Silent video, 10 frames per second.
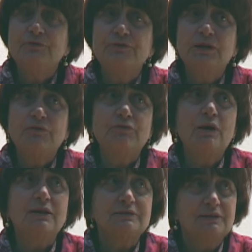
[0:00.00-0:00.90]
fear of
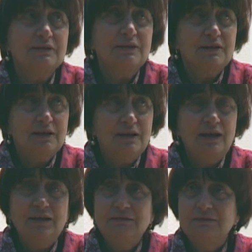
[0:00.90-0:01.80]
what?
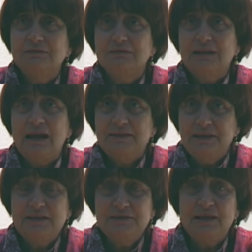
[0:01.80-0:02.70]
And
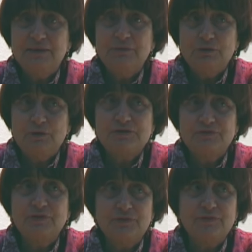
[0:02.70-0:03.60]
at that time, it was
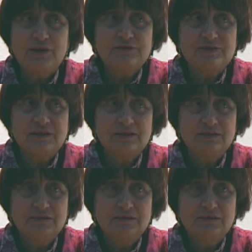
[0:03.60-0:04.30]
fear of cancer.